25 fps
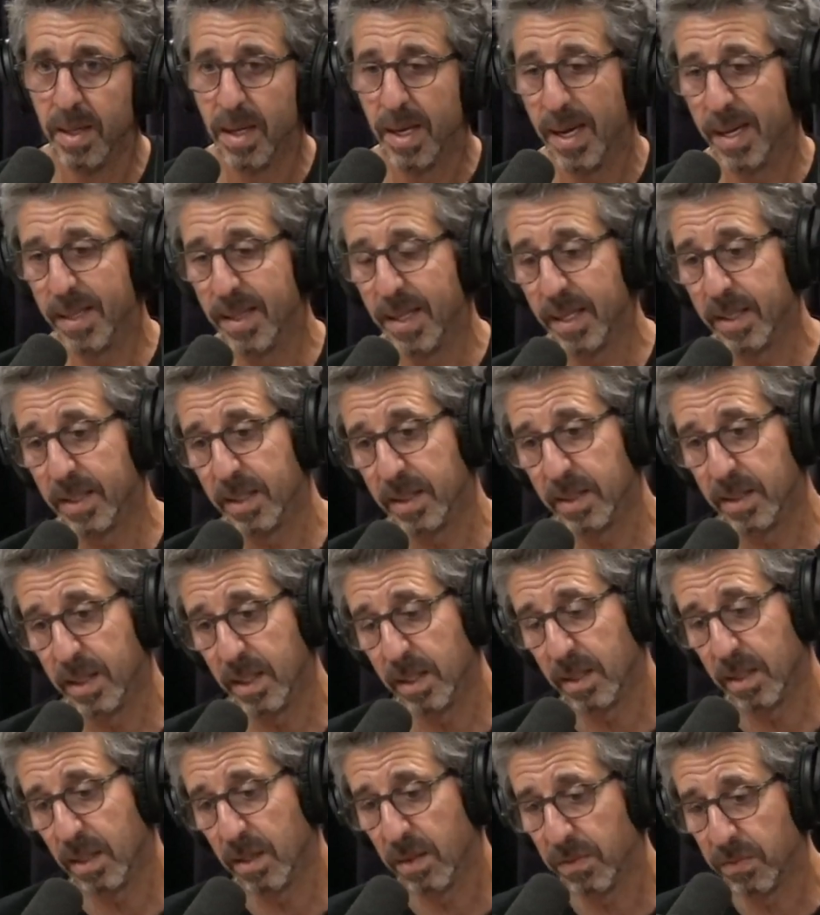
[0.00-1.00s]
And they could
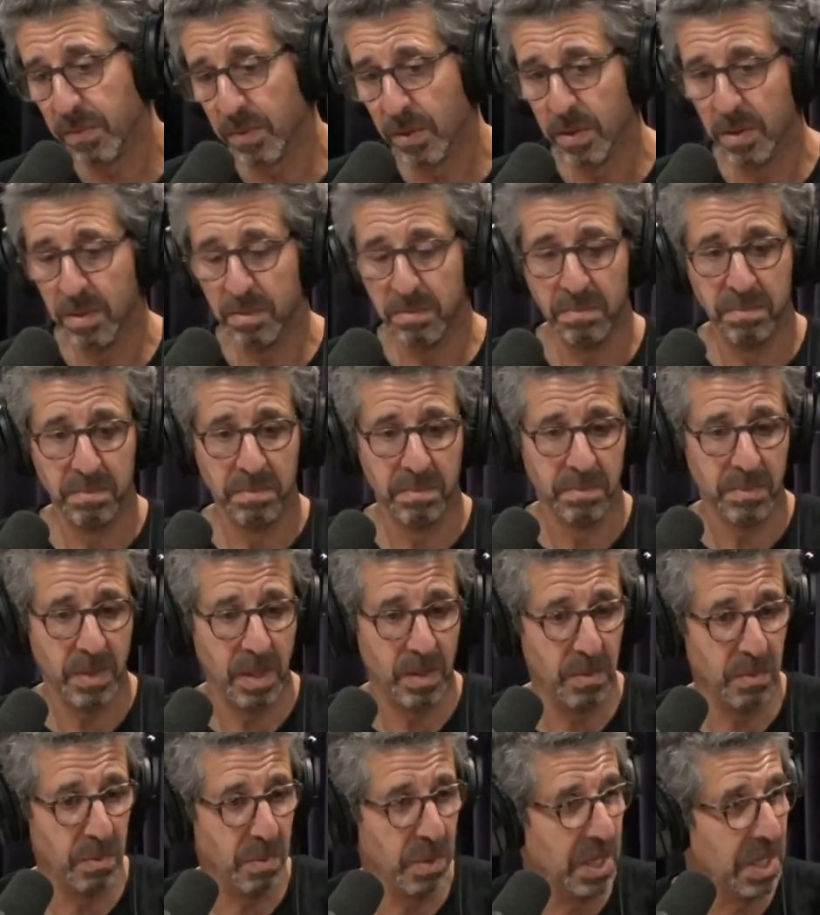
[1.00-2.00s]
sit there for
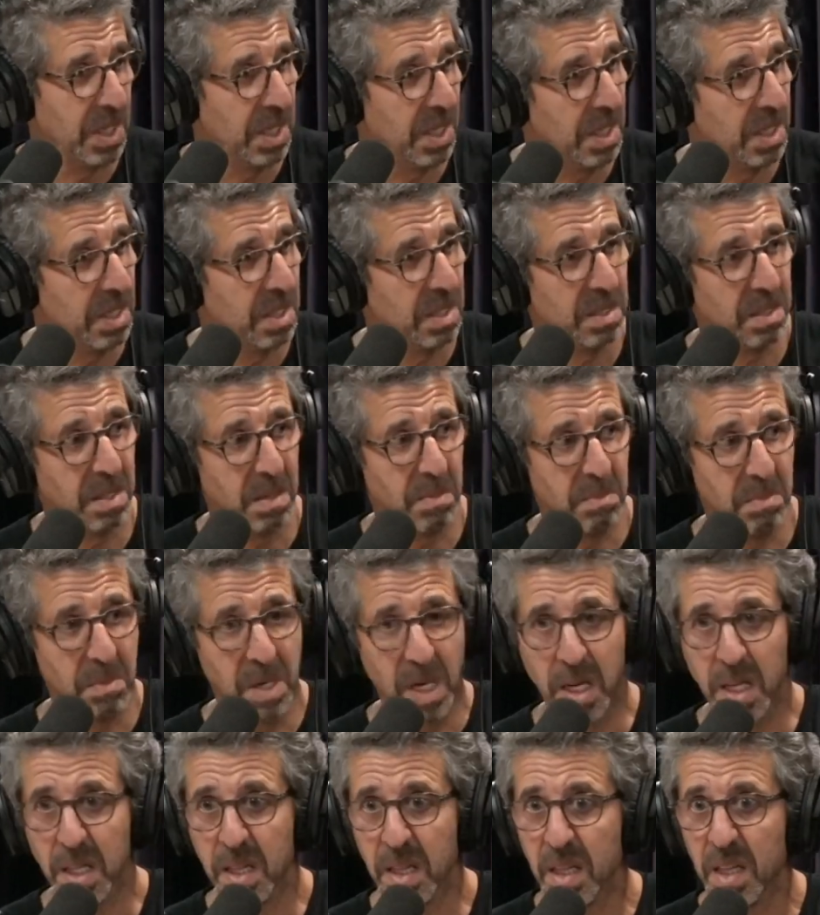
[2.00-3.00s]
a week, a
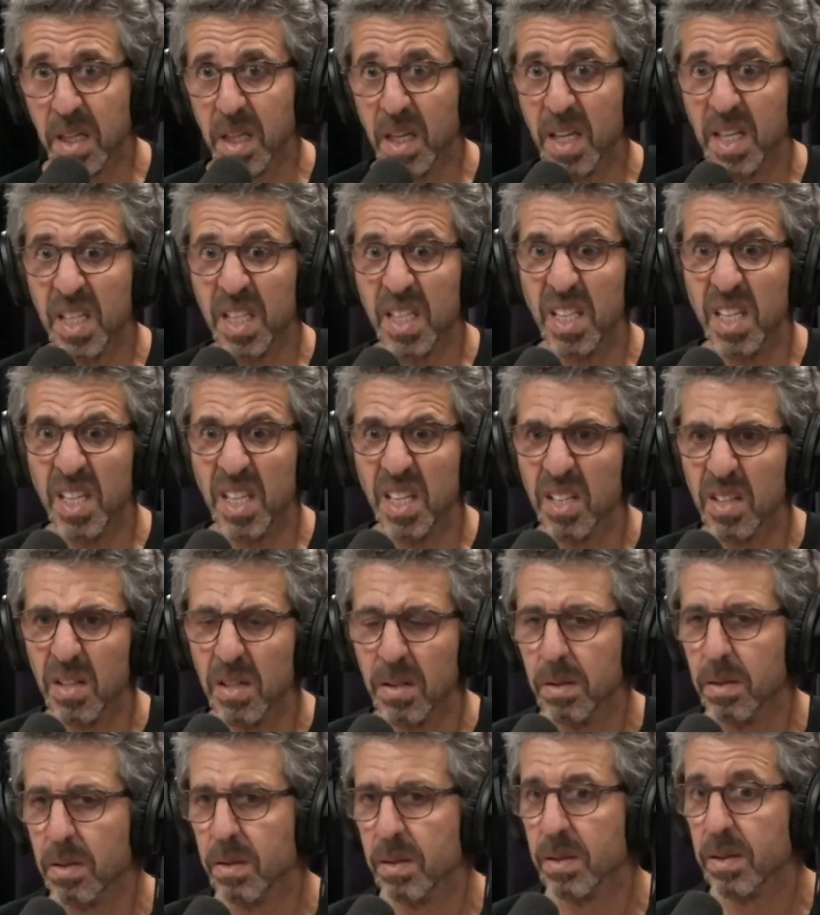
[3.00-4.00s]
month, a
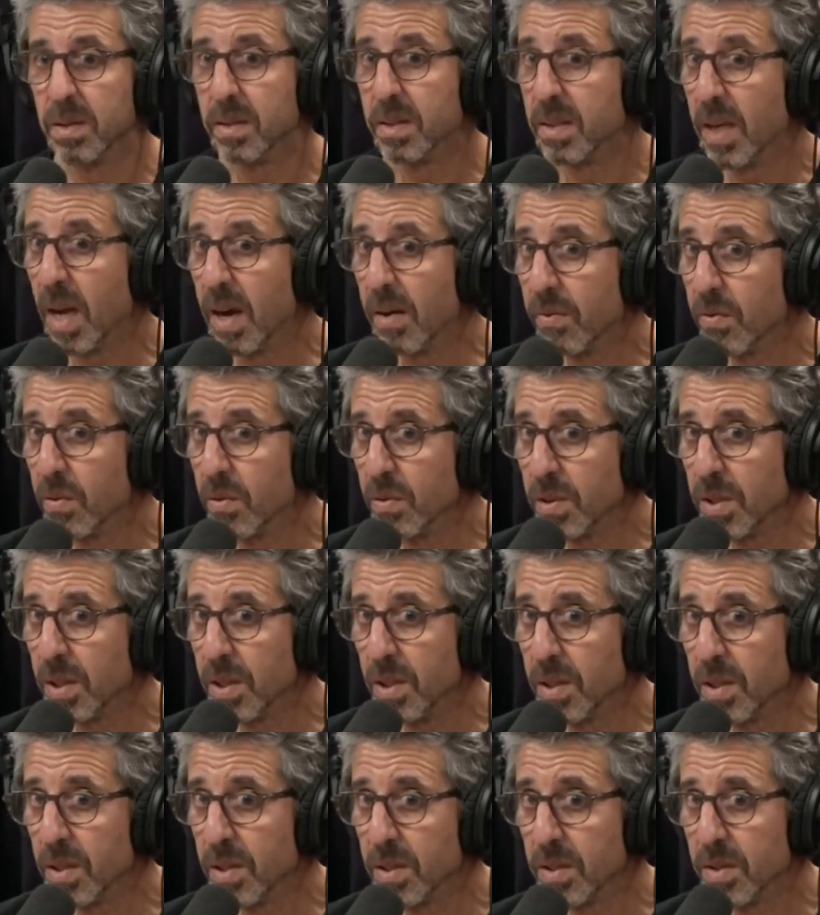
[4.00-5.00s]
year, several
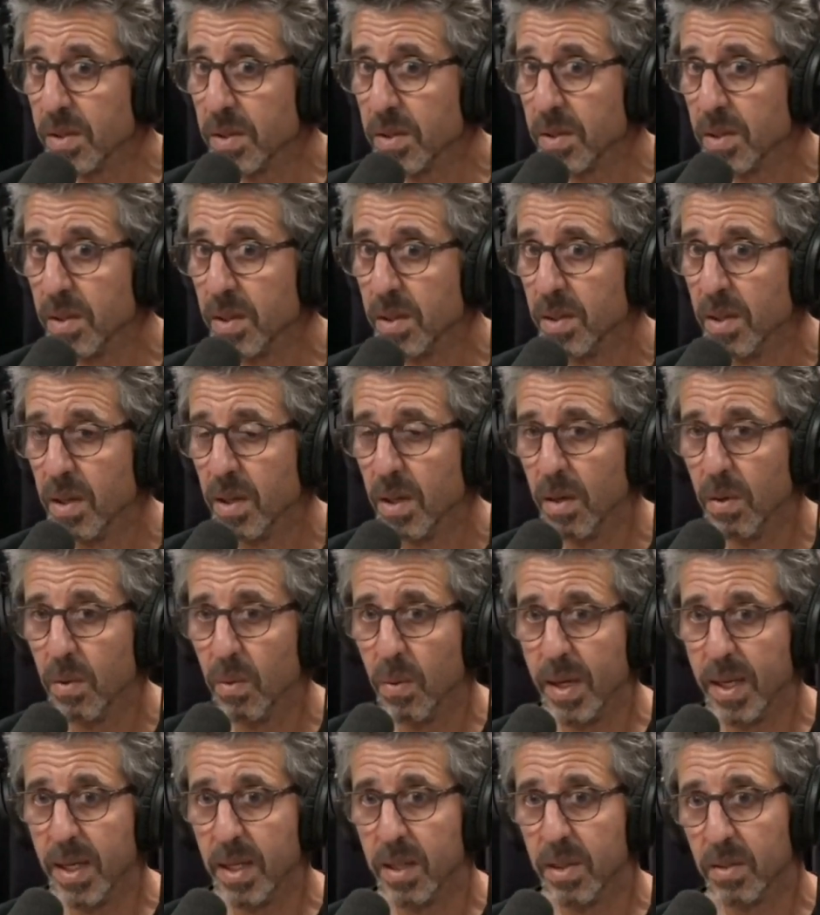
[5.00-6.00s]
years
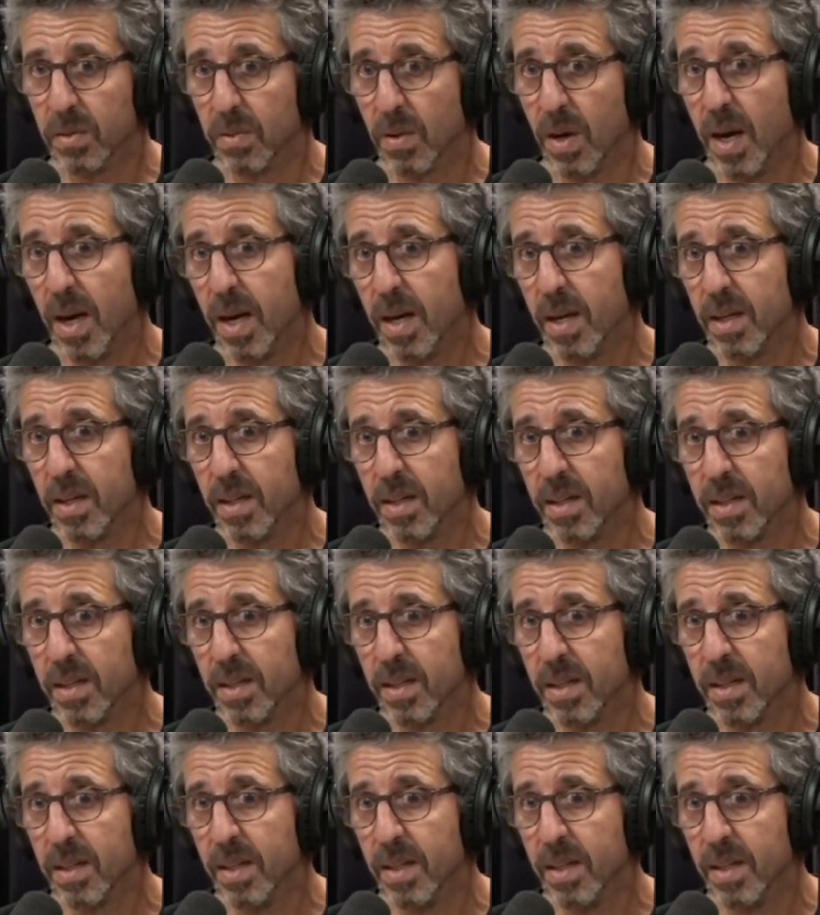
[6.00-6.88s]
awaiting trial.